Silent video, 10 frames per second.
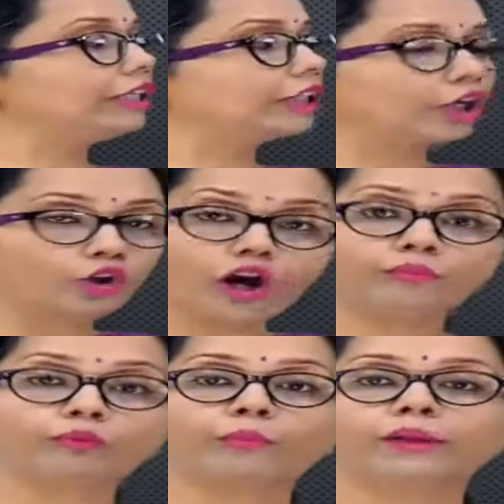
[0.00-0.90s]
these are not
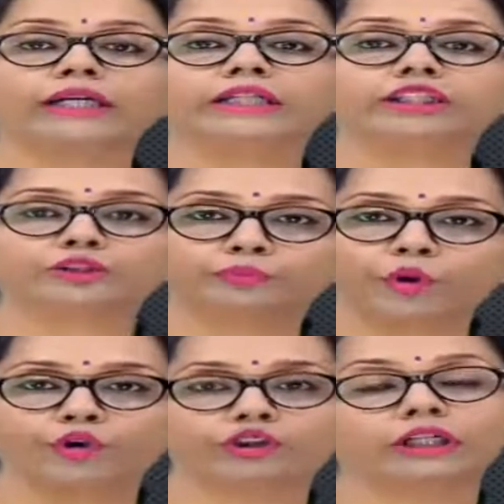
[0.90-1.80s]
properly
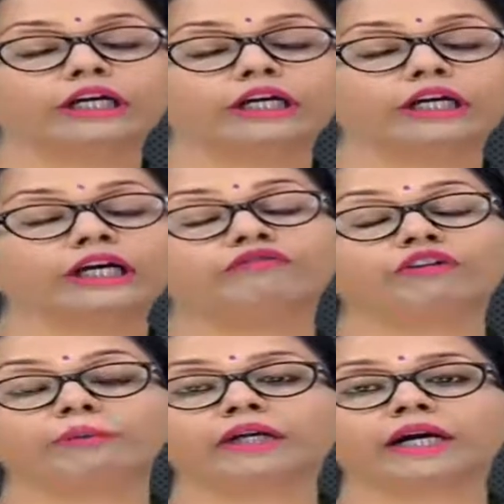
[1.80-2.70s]
disposed,
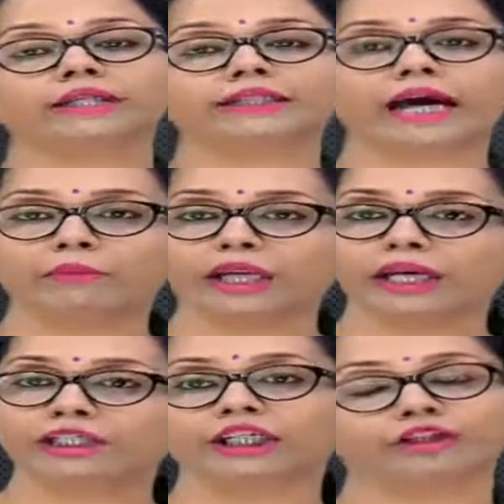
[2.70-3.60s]
will be
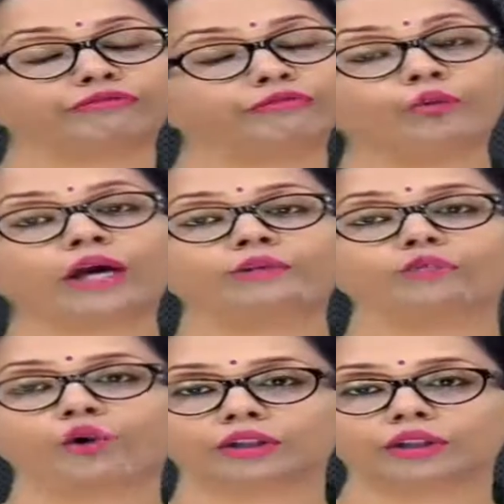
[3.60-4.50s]
contaminating the food
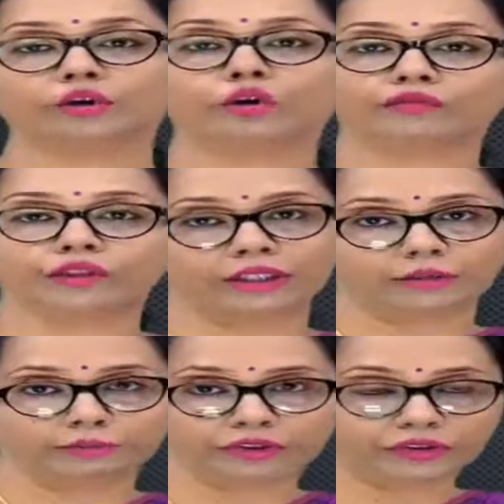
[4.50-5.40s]
and water of the
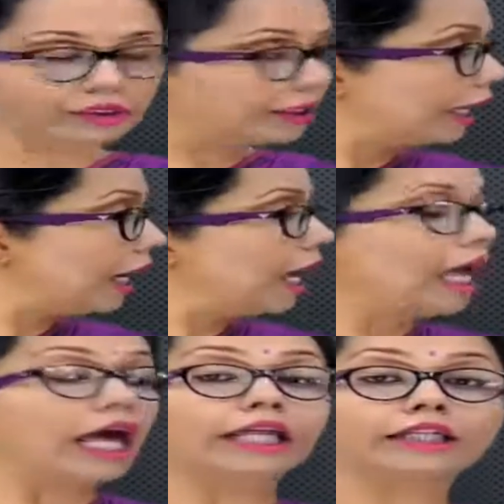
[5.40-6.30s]
other person.
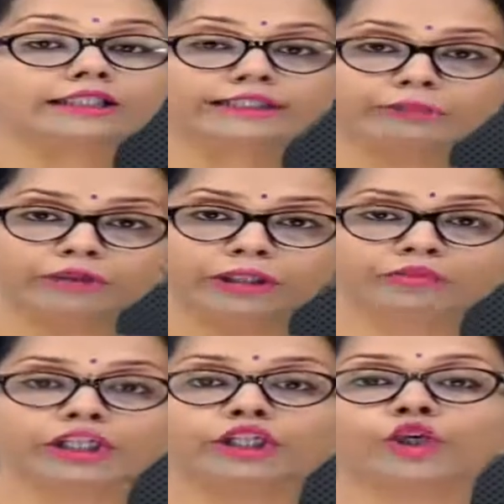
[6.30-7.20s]
The
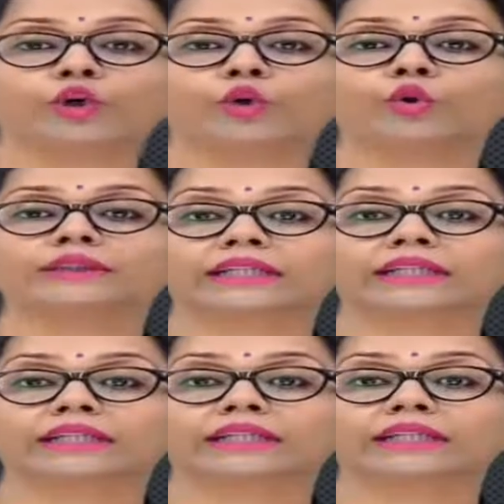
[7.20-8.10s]
symptoms
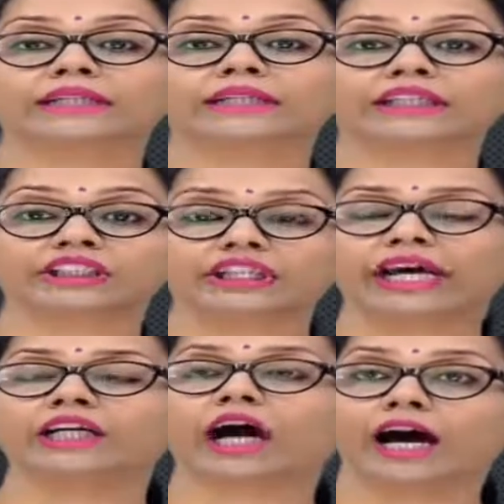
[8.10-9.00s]
include
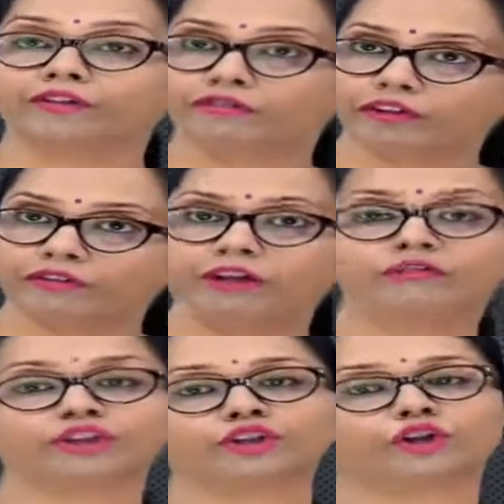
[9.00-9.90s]
sustained high
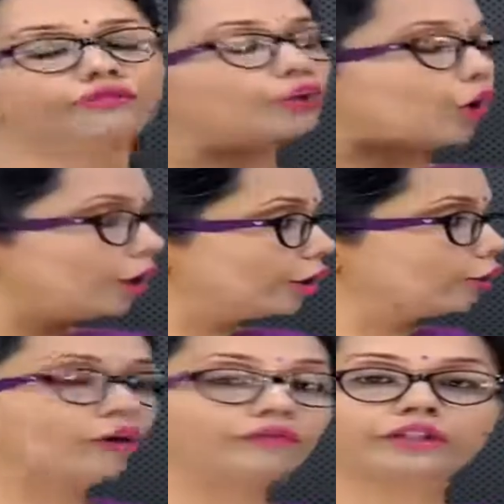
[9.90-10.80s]
fever, which is of the
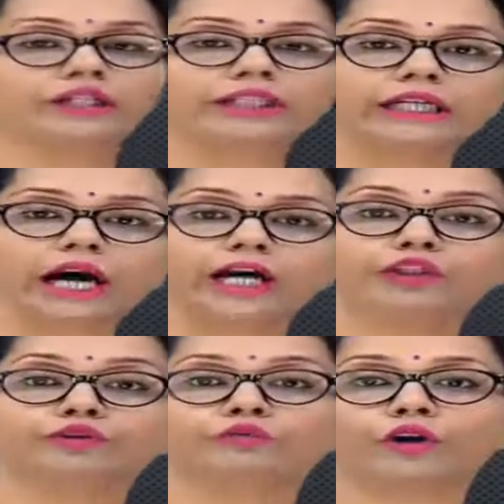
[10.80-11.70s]
order of
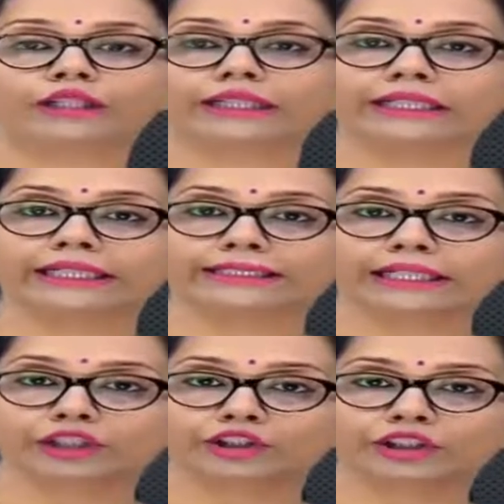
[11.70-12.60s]
39 to 40 degrees
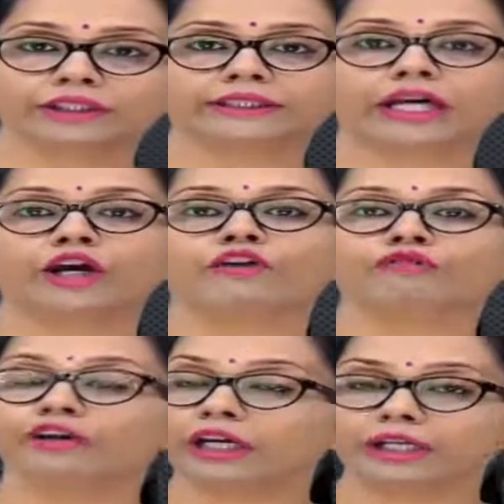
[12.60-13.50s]
Celsius,
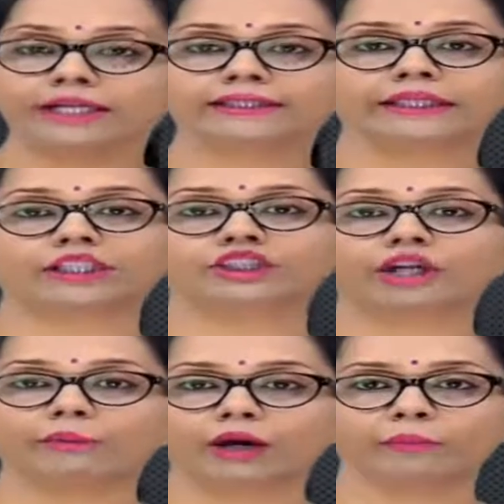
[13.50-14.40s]
weakness,
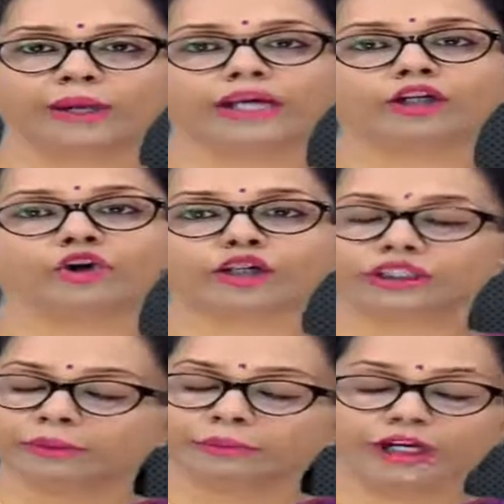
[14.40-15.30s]
stomach pain,
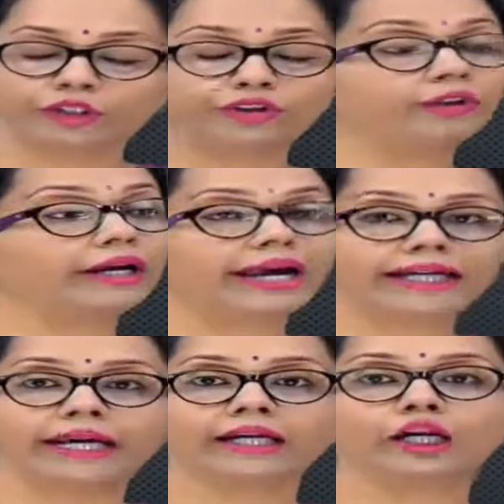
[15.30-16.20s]
constipation,
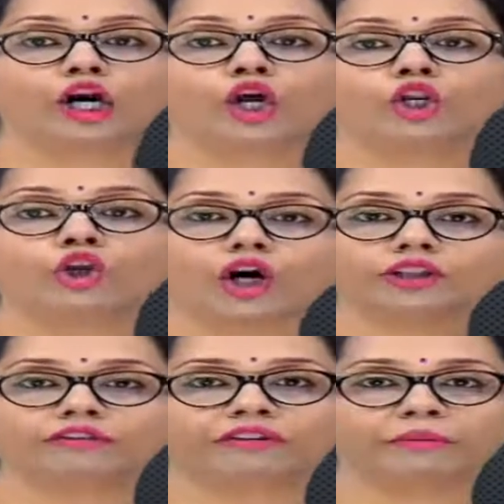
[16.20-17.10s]
headache,
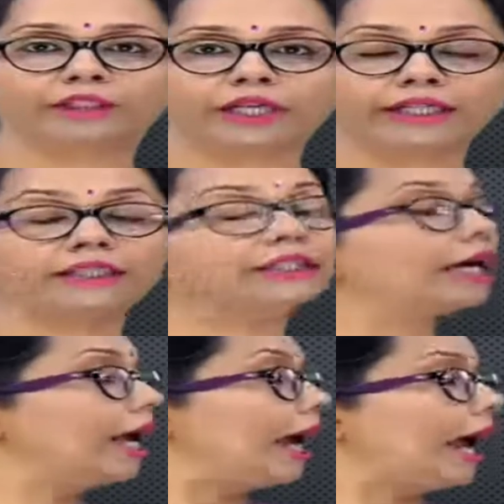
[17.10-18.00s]
loss of appetite,
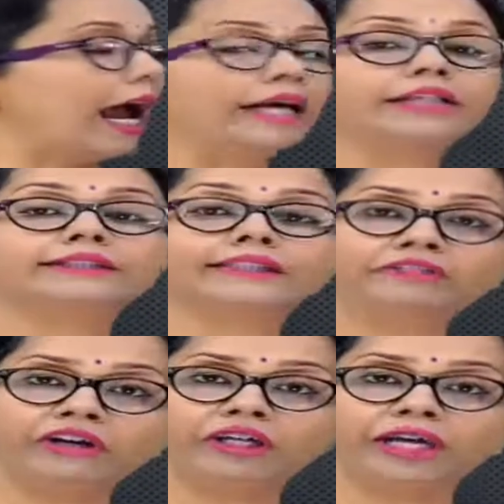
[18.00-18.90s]
and in
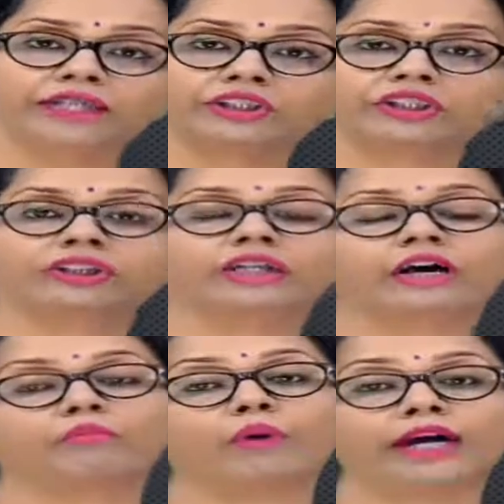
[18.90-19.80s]
severe cases
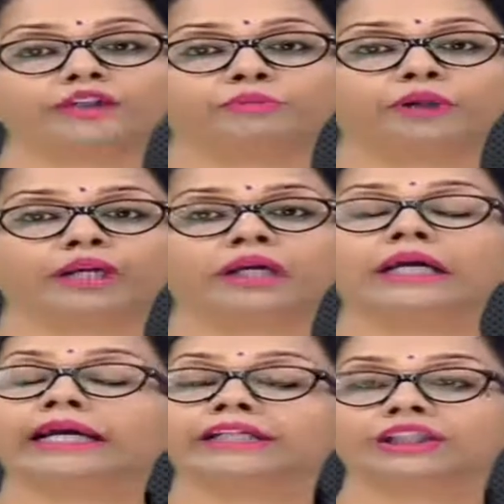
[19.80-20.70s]
there might be
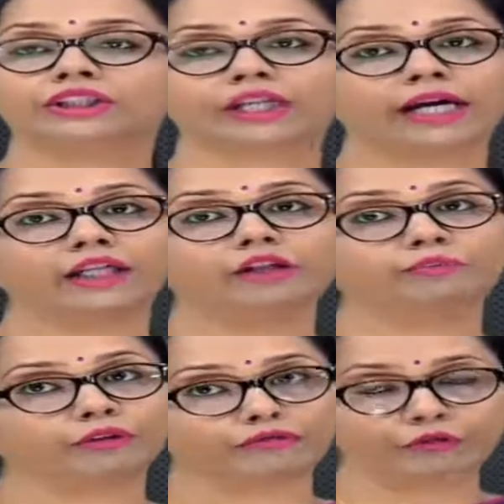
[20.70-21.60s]
intestinal
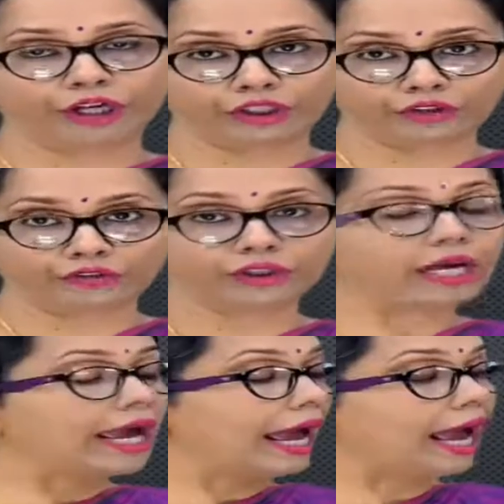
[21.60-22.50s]
perforations.
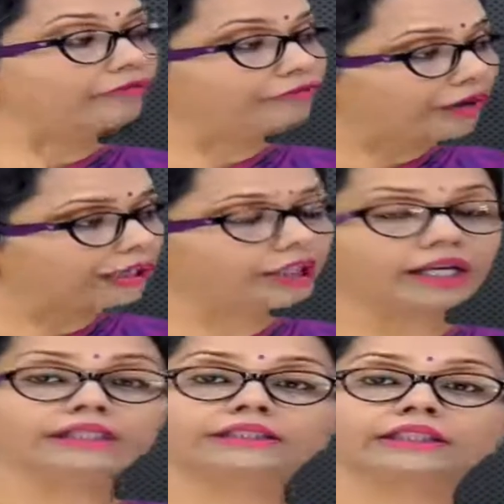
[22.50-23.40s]
And when
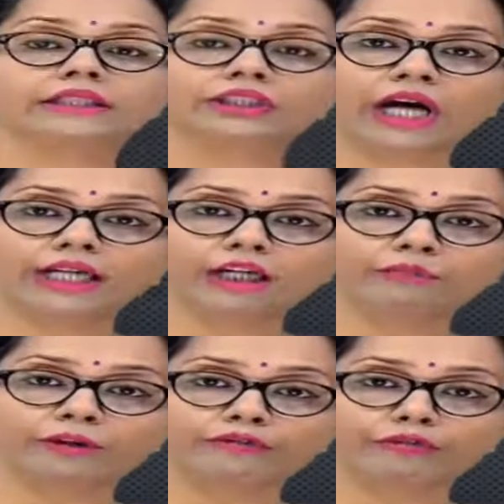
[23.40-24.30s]
there is intestinal
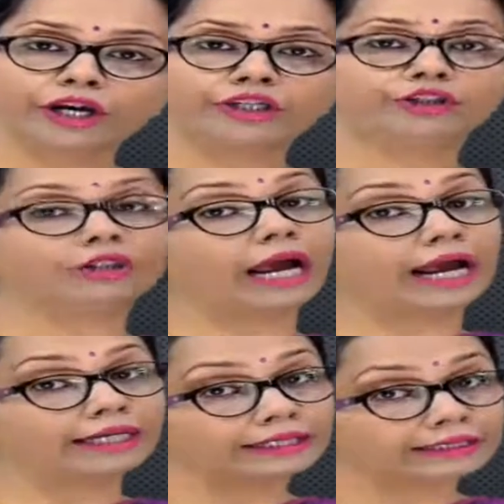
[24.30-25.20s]
perforation
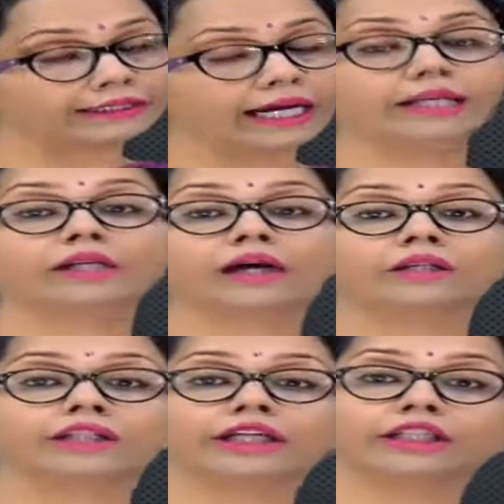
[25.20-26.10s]
and intestinal
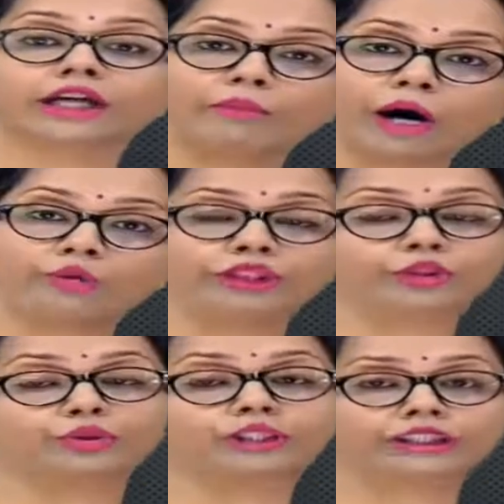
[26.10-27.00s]
content come out
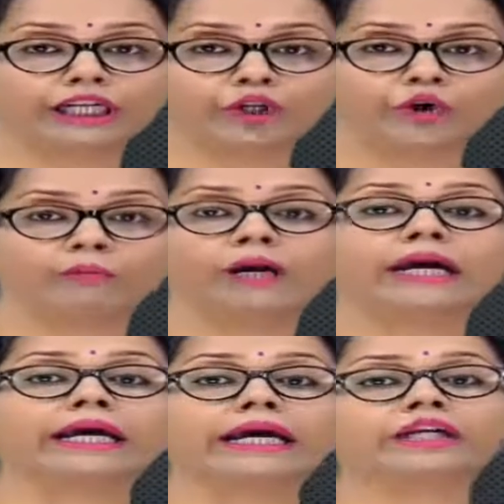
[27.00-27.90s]
into the coelom,
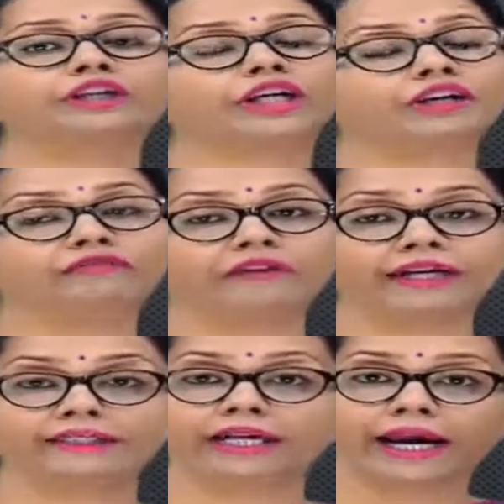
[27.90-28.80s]
it
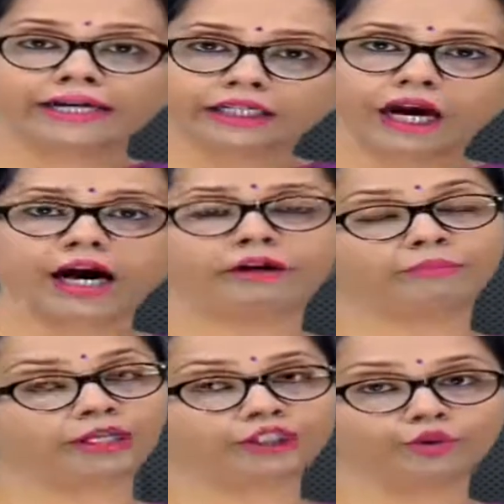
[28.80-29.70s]
infects the entire
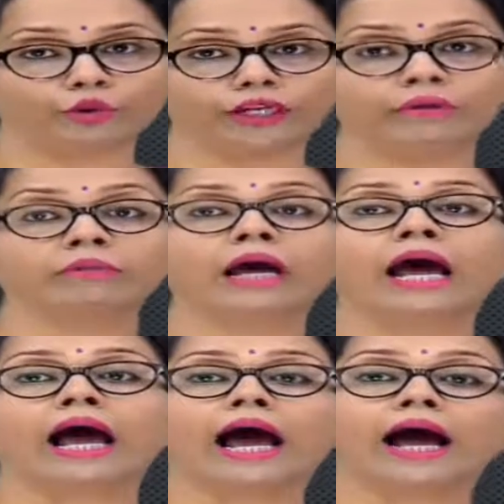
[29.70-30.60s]
peritoneum,
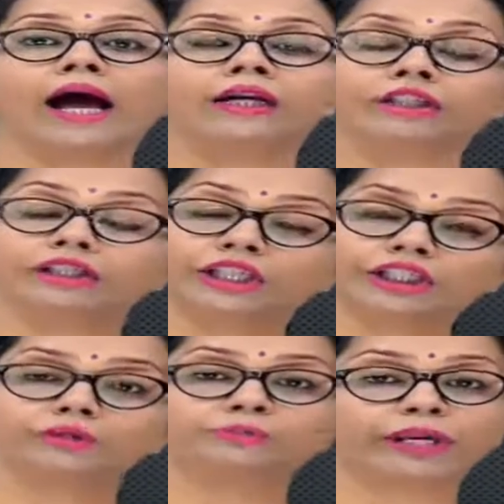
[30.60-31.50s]
and
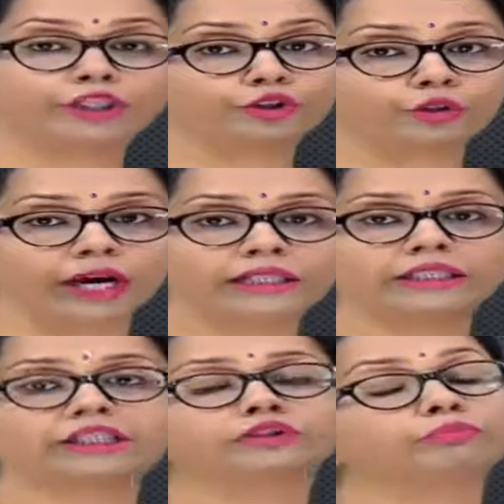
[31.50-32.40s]
this
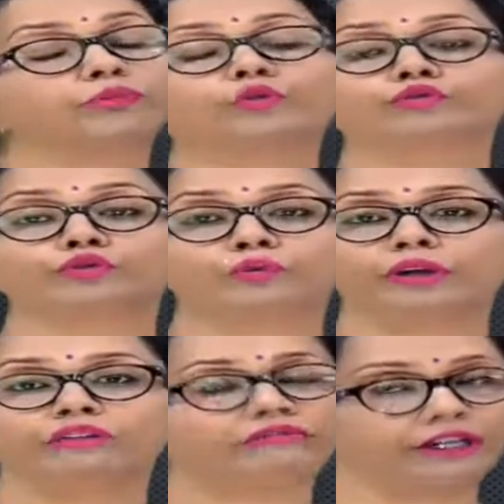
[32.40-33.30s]
peritonitis proves to
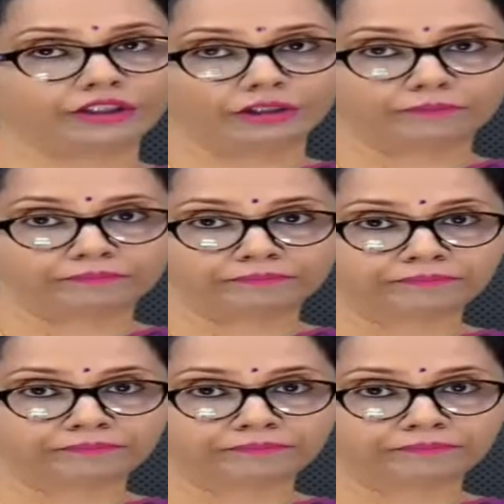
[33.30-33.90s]
be fatal.